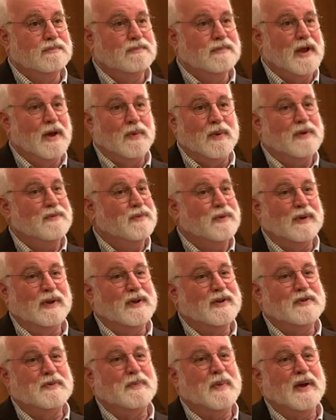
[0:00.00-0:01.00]
now we fully
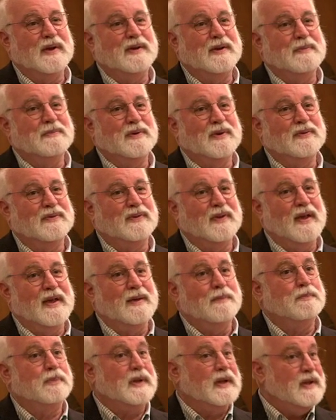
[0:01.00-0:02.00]
expect him to
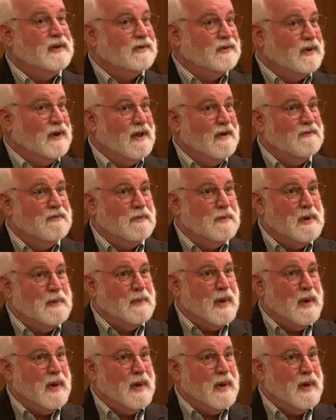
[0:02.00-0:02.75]
say, "Please love me